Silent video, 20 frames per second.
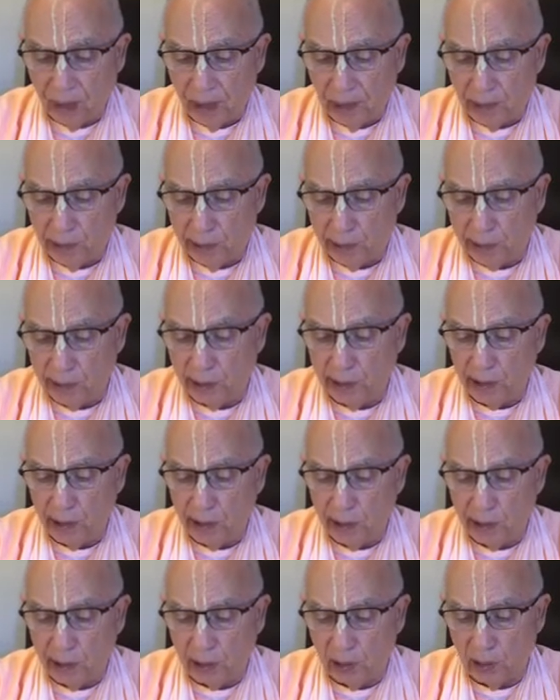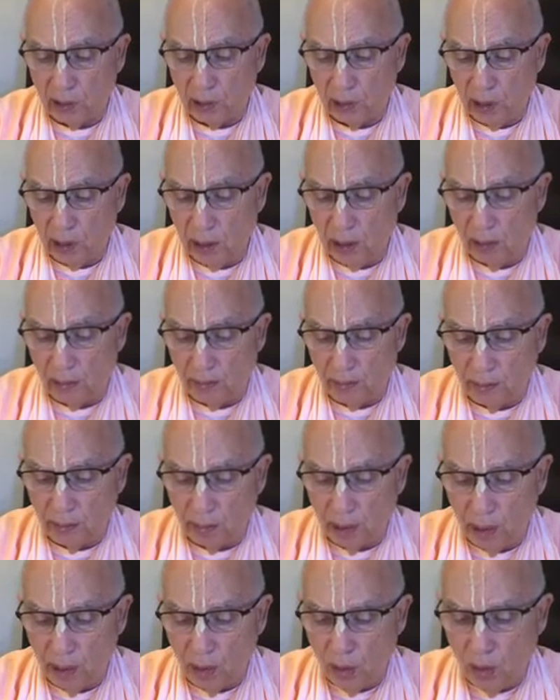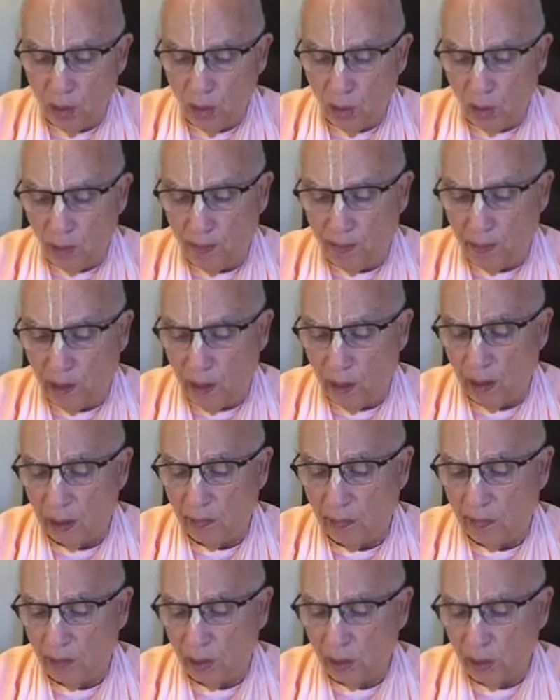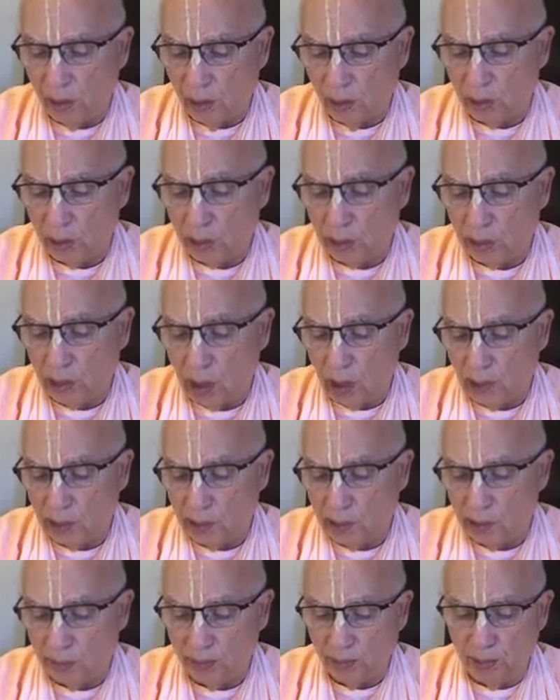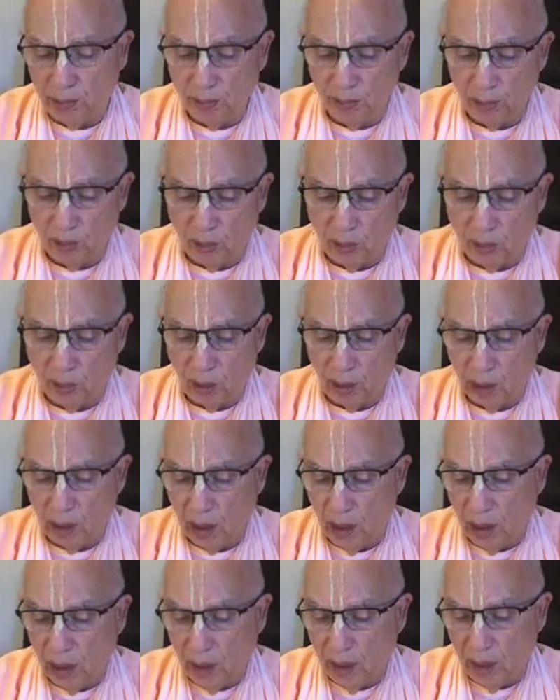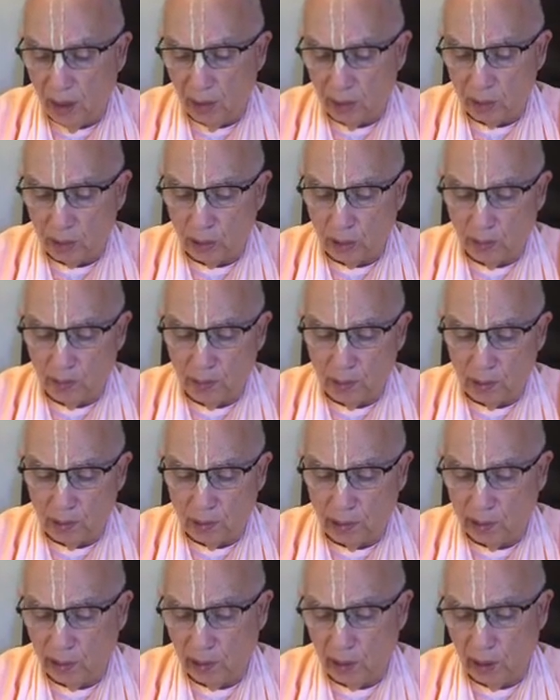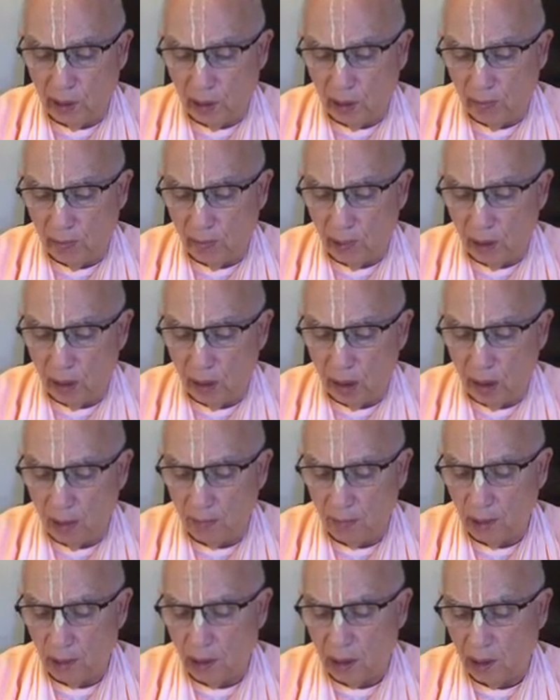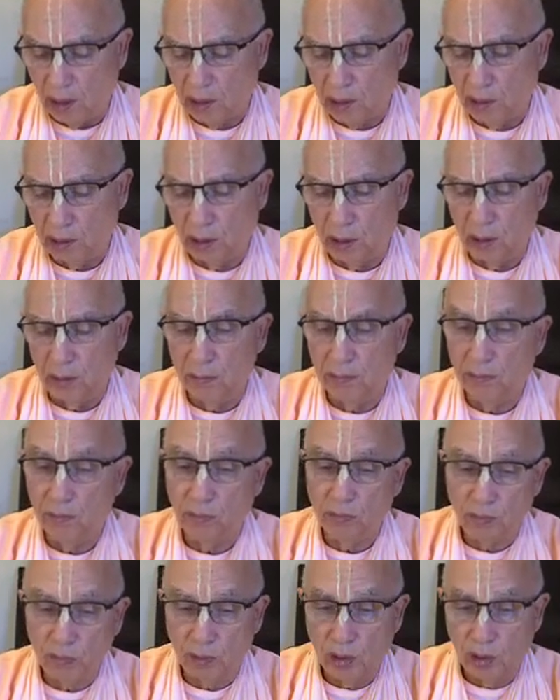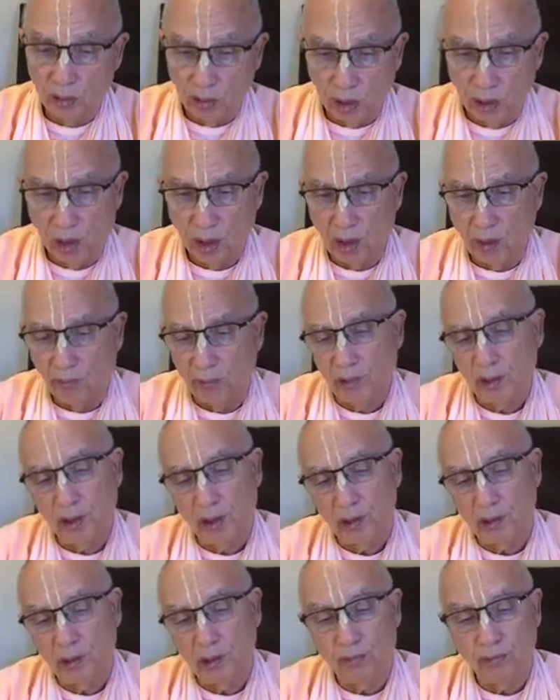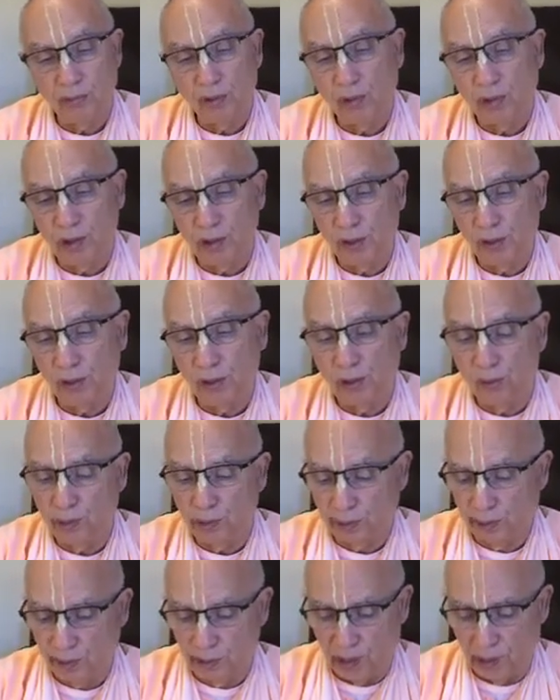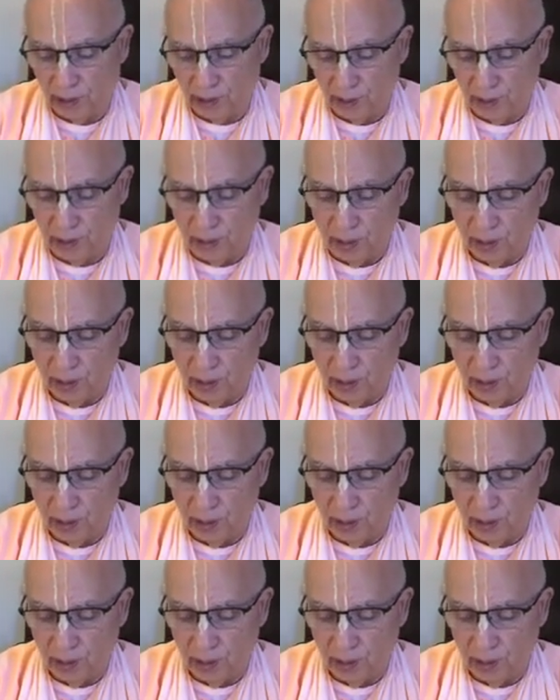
Since he is a limb or part of the lotus-eyed Supreme Lord, he also bears the name Kamalaksha. And Kamalaksha, of course, lotus-eyed.